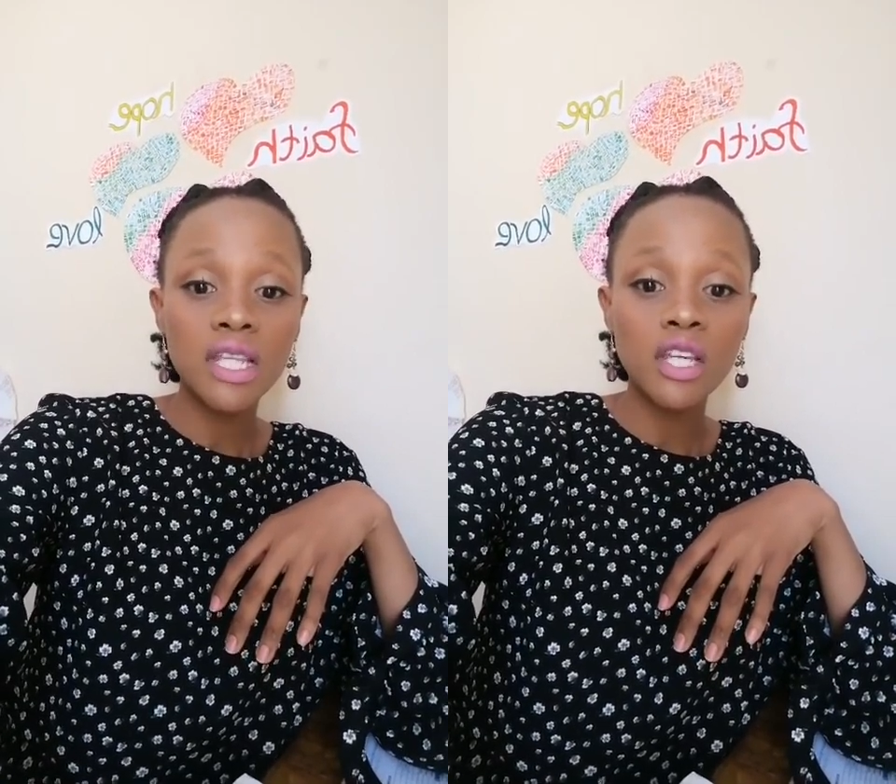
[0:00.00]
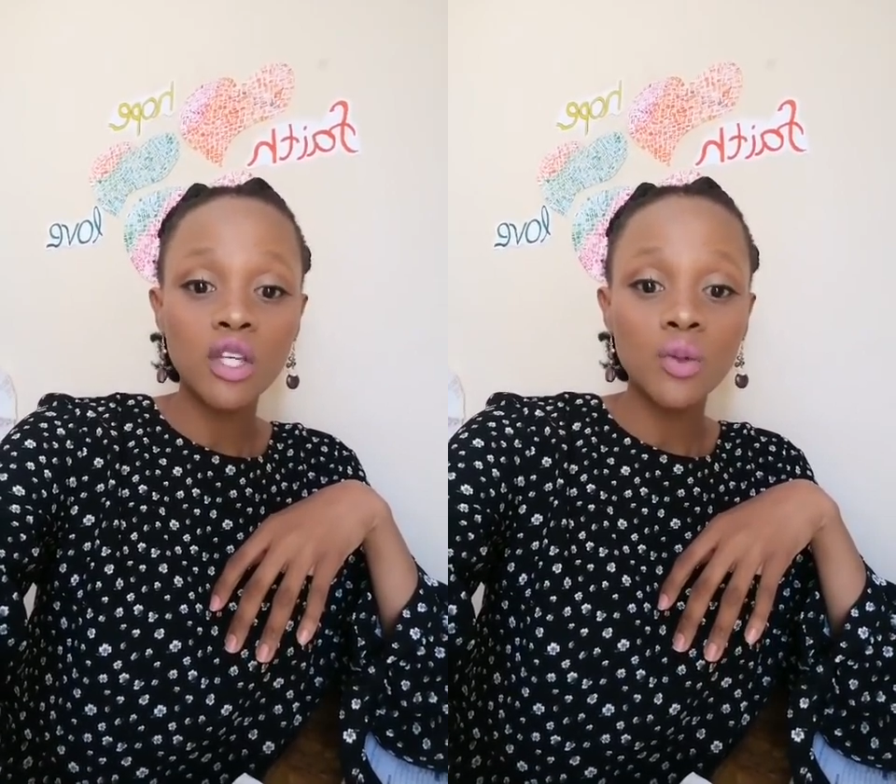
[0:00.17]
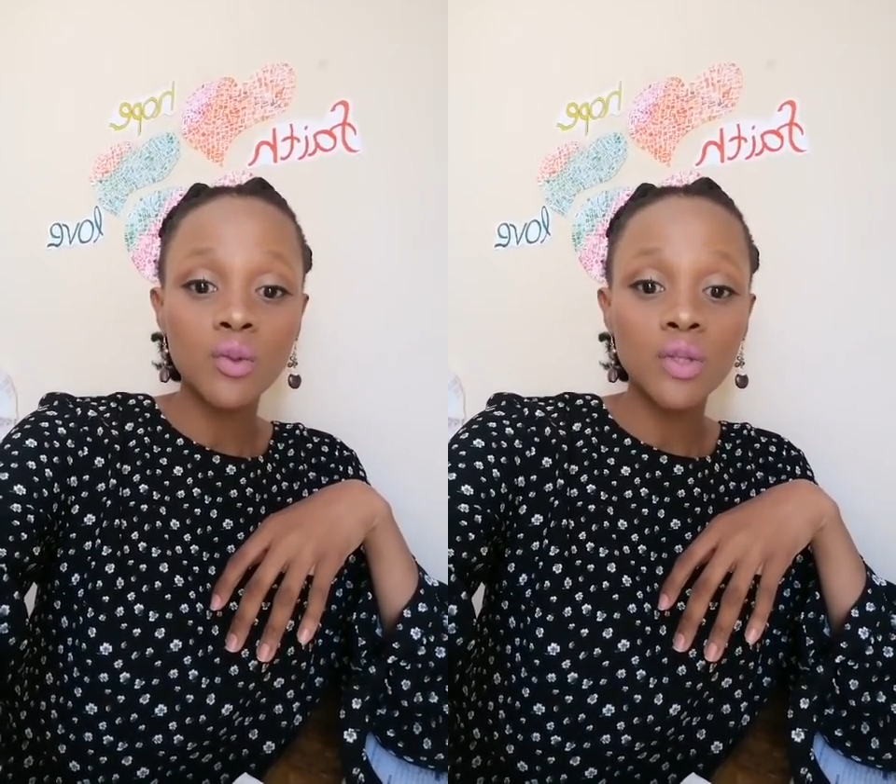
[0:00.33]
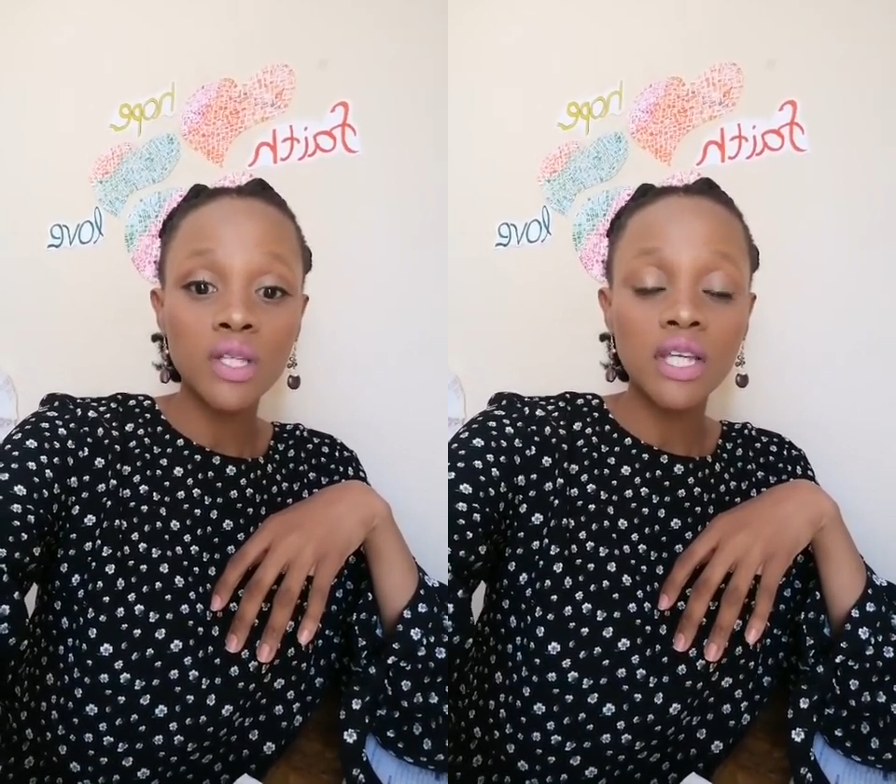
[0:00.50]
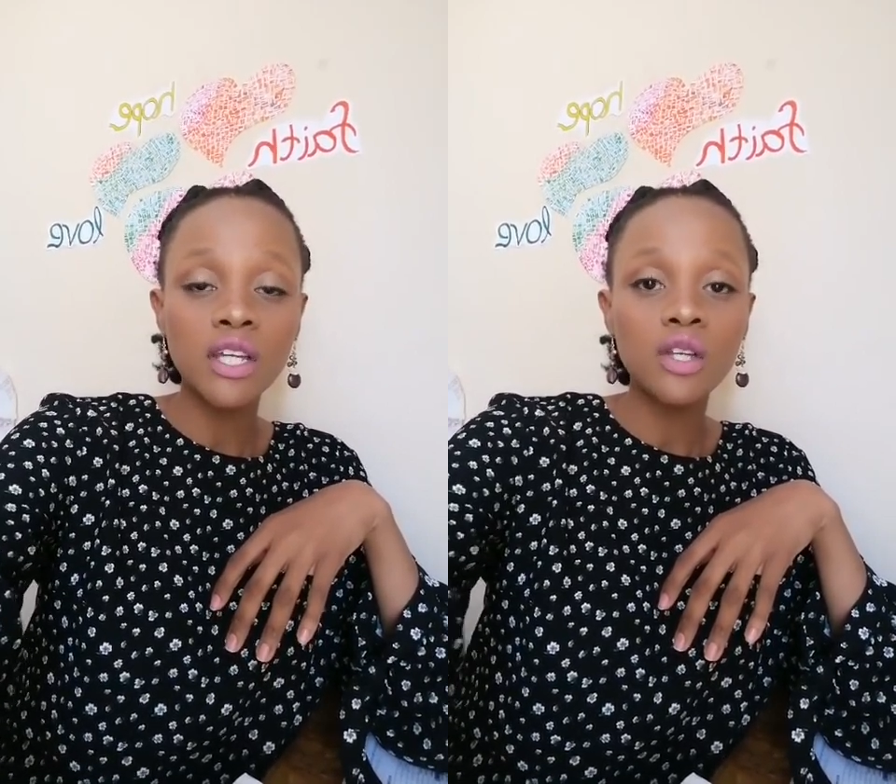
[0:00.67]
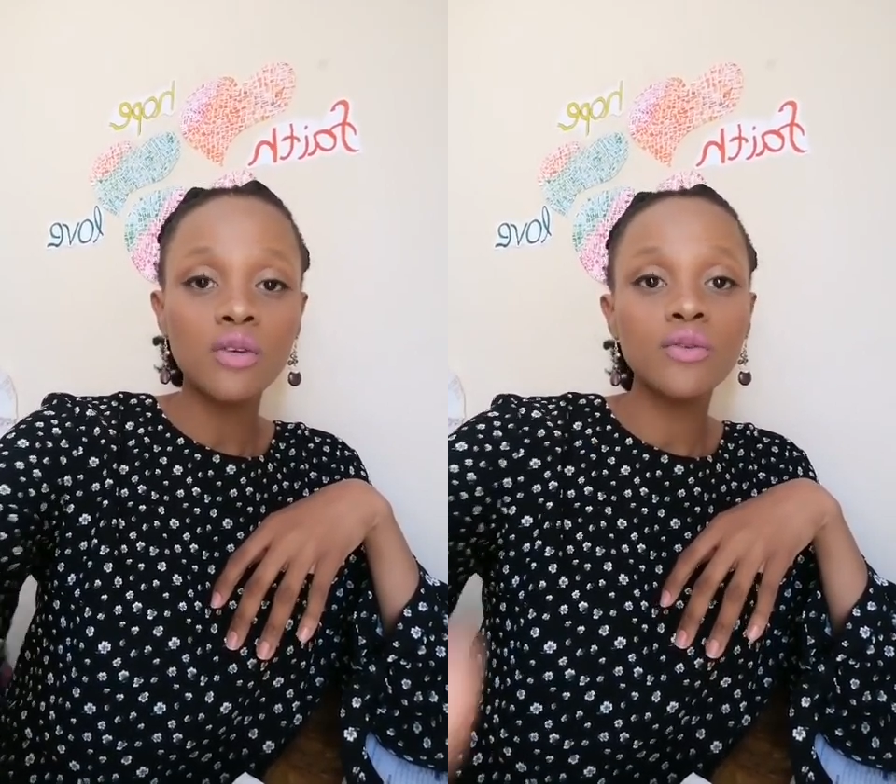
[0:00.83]
Thank you, Uzi.
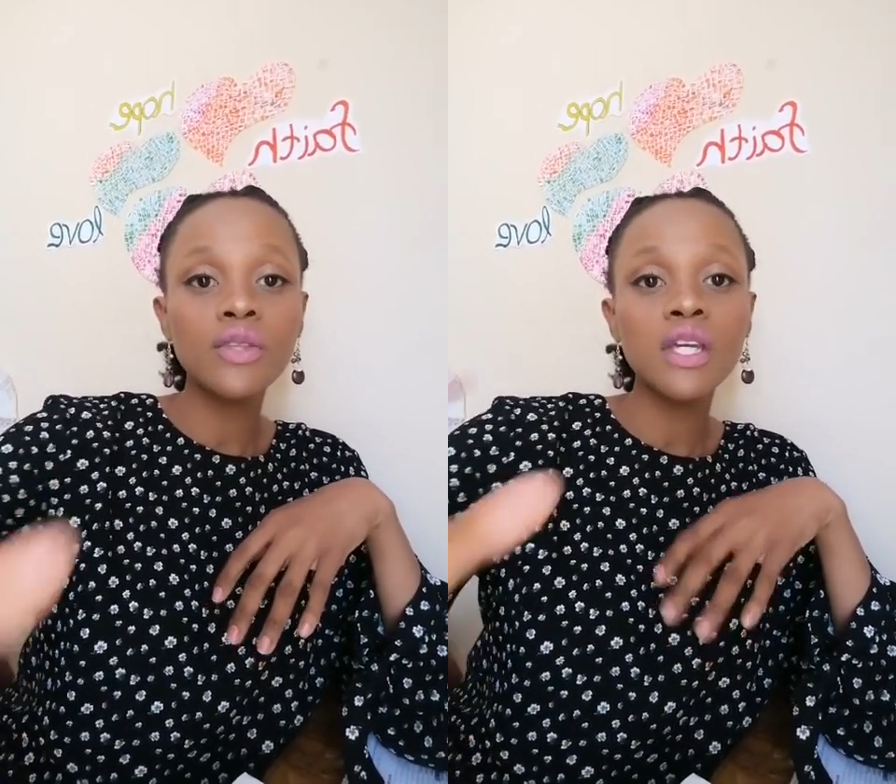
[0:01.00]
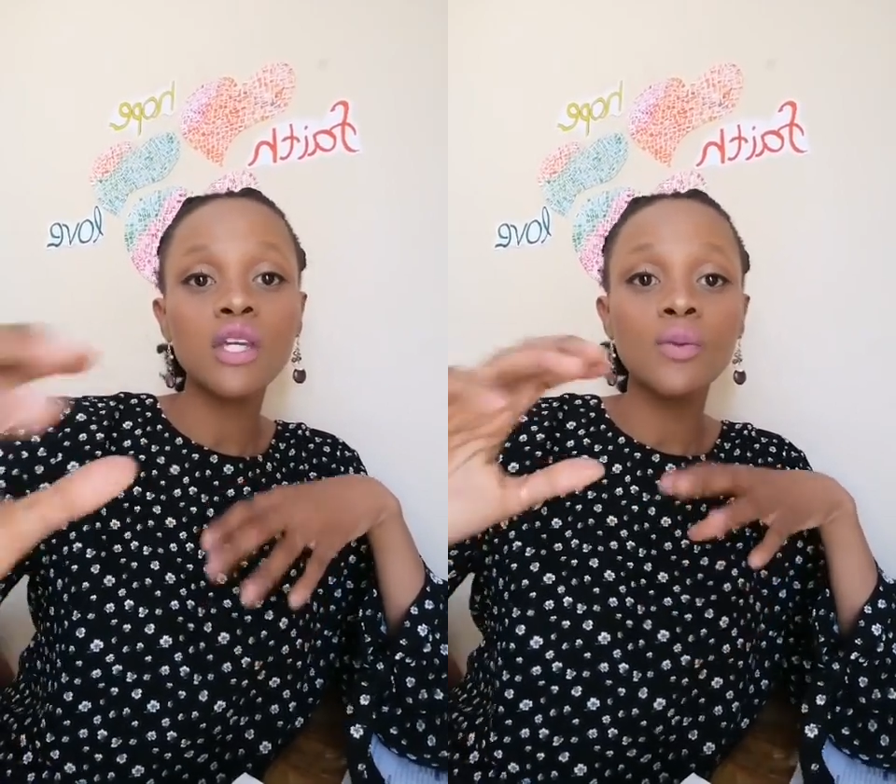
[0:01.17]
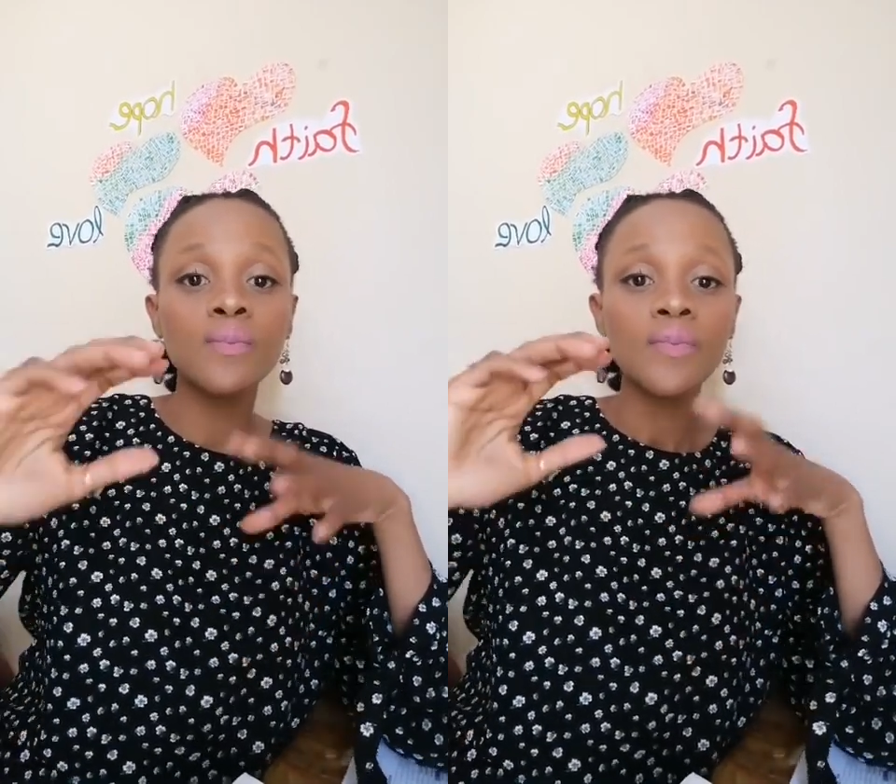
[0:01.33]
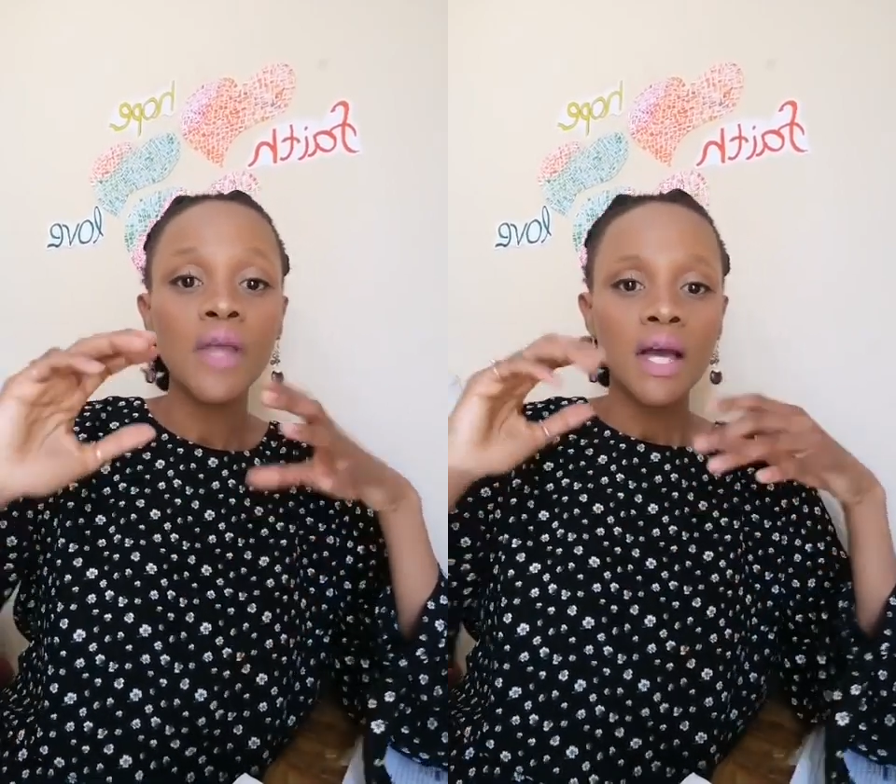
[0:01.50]
Thank you.